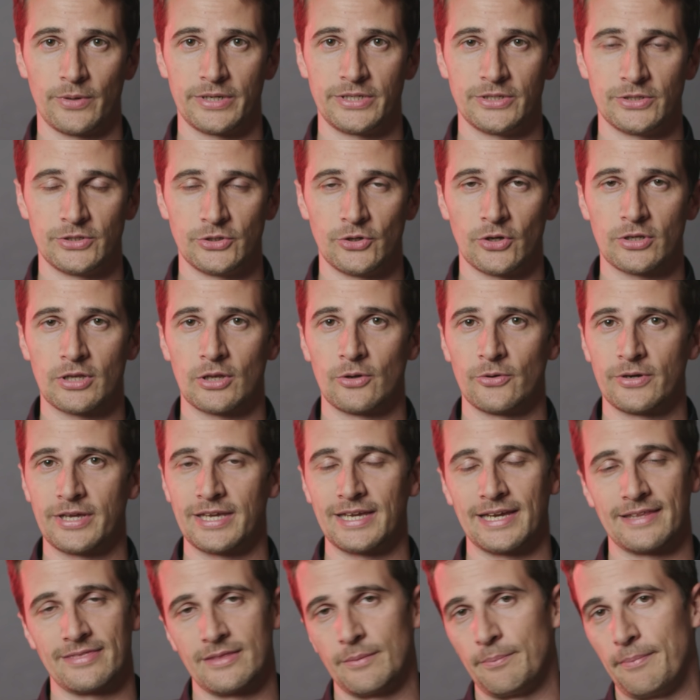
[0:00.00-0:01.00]
when you're not
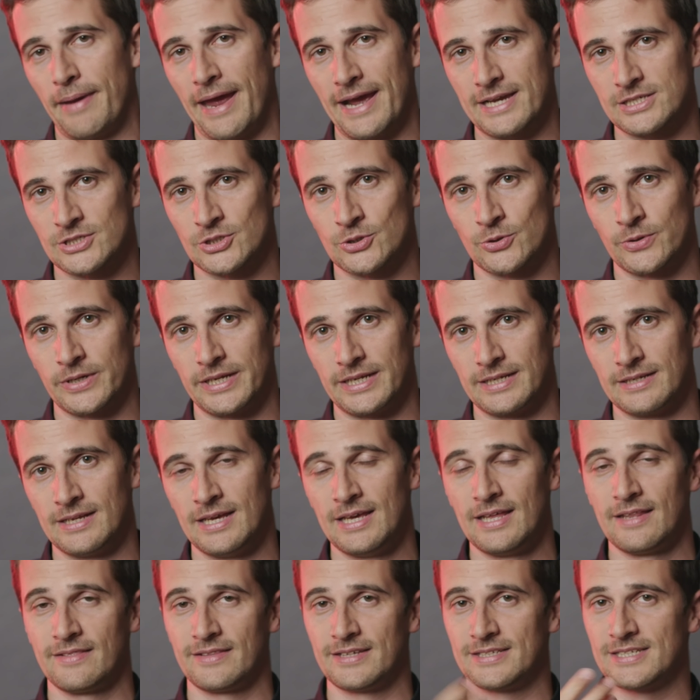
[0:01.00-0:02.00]
looking at the back screen.
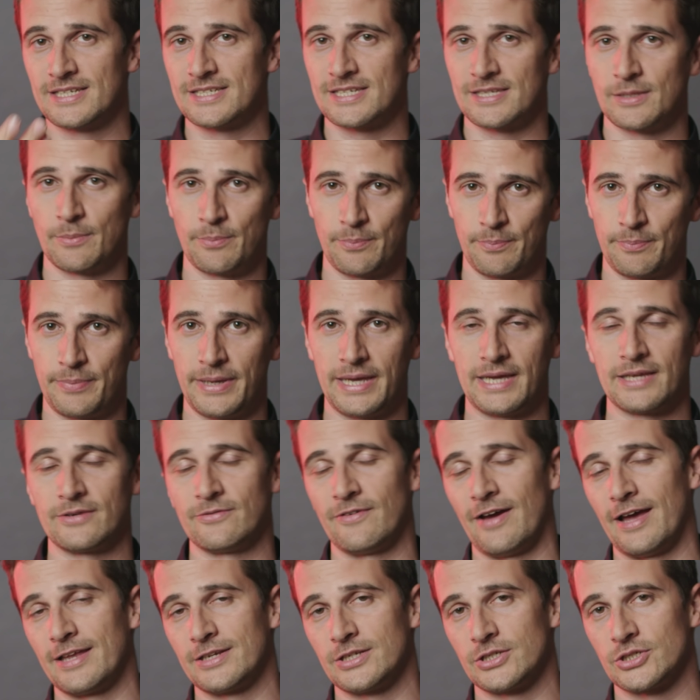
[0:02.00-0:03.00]
This is a big
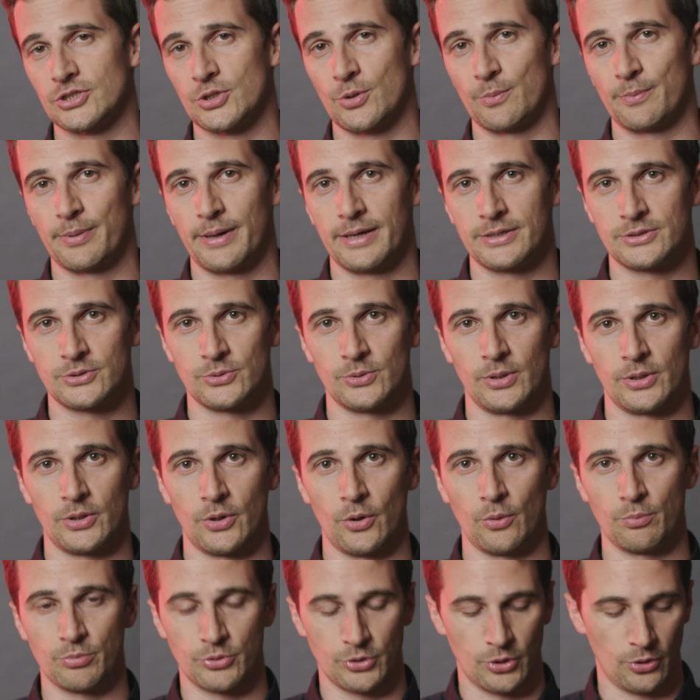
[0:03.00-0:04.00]
advantage compared to a
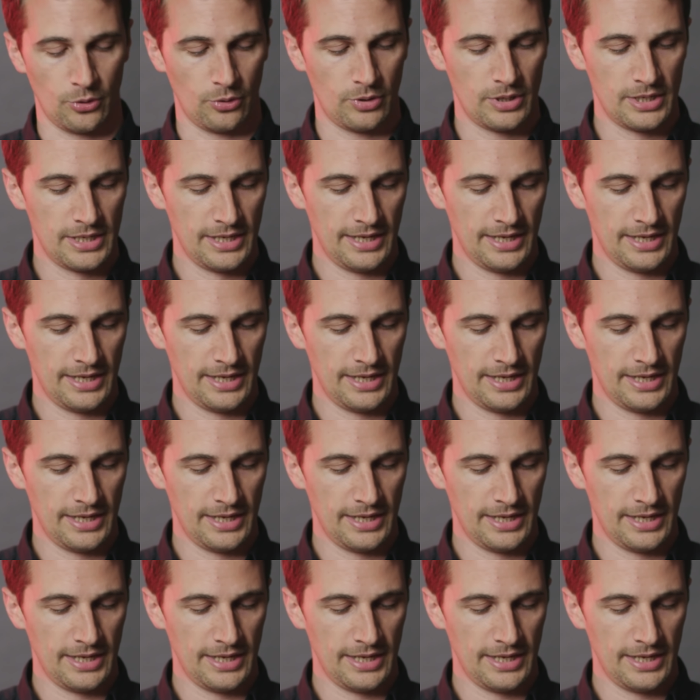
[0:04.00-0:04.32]
GoPro.